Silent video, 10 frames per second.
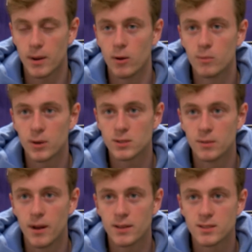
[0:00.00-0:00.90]
and my own
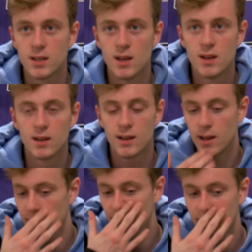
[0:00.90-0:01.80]
personal best,
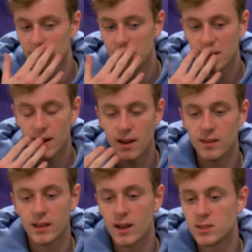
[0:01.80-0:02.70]
and
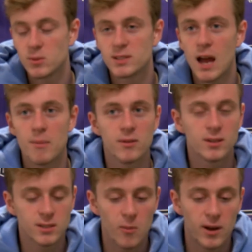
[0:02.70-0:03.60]
I just wasn't happy with it,
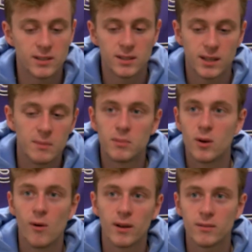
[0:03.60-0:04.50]
because I wanted to keep
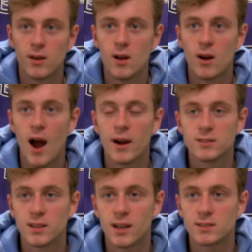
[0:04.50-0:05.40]
going higher
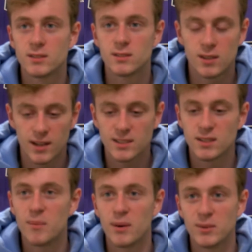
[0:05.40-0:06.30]
to the next
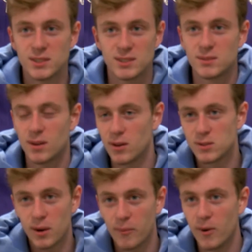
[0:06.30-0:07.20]
number, which is, you know,
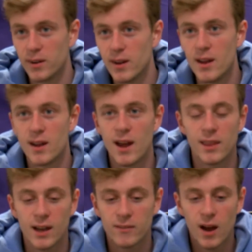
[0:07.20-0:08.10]
21. And
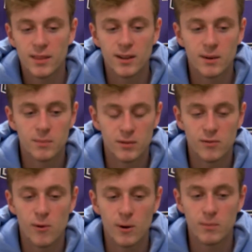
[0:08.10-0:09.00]
like I've gotten there
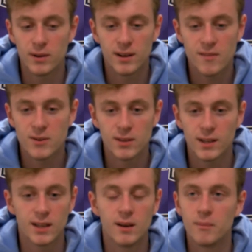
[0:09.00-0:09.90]
before, but never in
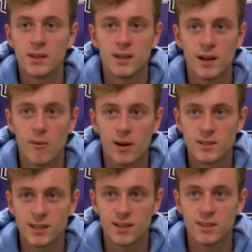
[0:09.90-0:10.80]
like in a meet, and I
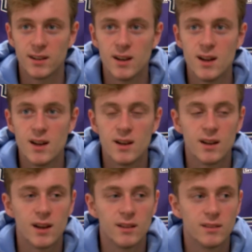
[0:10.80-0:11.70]
wanted to get there.
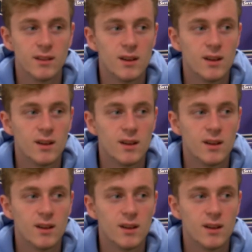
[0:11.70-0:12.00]
And